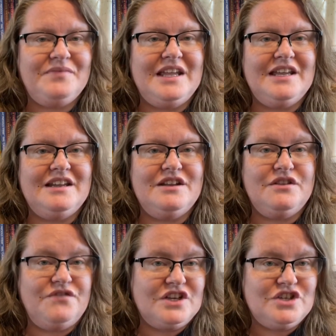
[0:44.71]
in the
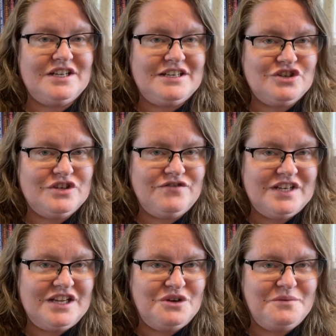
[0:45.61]
fiction edition
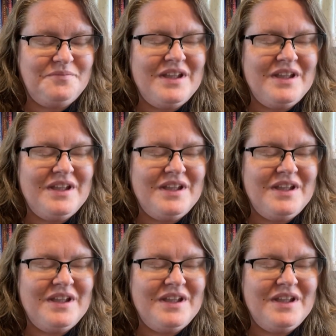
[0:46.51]
video,